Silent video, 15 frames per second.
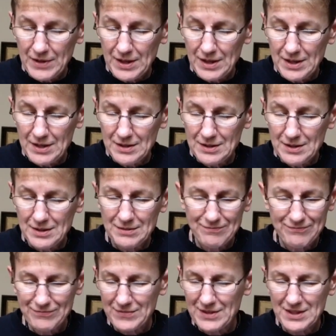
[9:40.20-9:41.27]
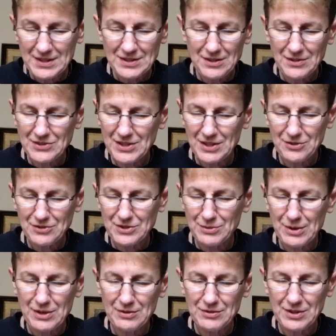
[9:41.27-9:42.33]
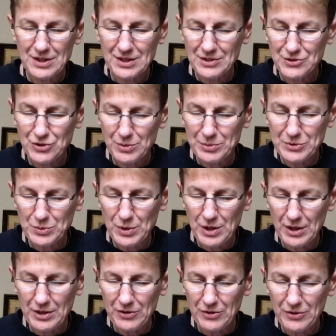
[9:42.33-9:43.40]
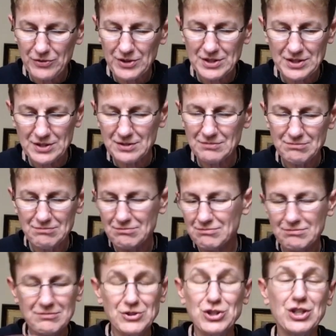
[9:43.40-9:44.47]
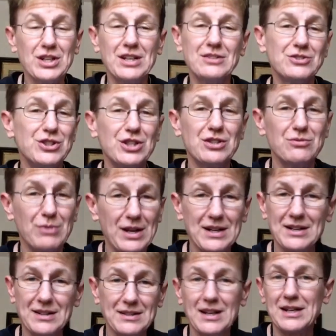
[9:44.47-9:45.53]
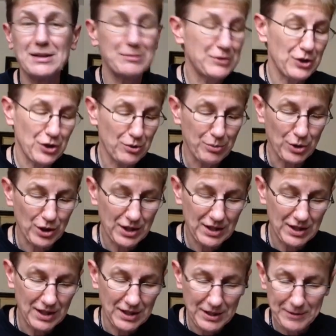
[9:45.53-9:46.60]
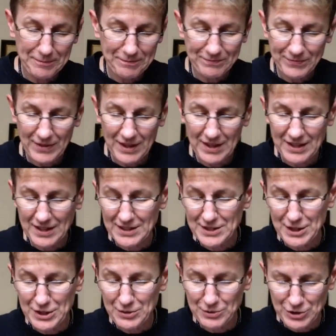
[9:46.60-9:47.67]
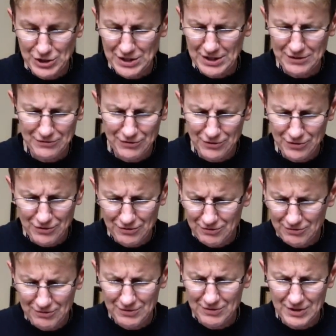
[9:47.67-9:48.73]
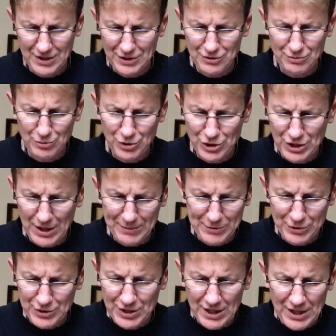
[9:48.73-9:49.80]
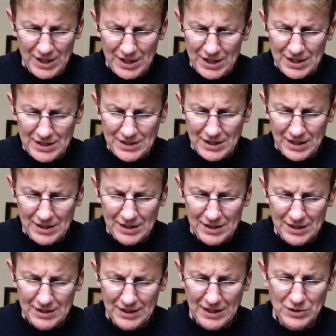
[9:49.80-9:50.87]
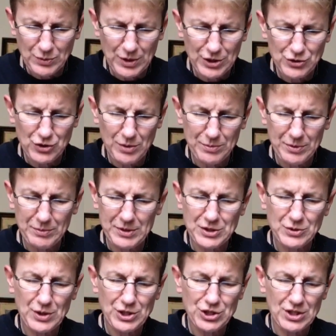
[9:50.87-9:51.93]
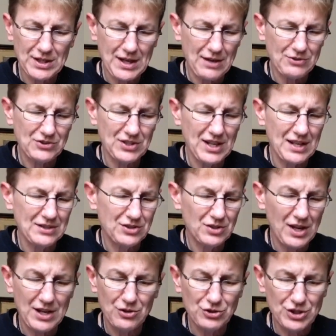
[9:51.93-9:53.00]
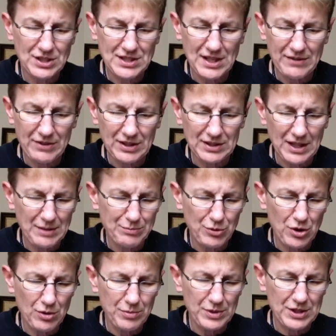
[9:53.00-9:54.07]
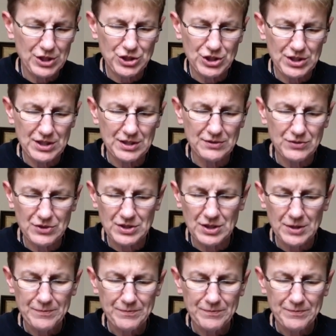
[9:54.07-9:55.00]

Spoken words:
And this all centers around Trump as well. I love this. She could write an addendum to her book and continue, as she said, for 100 more chapters. Said last week, Trump administration announced an end to energy-saving light bulb initiatives.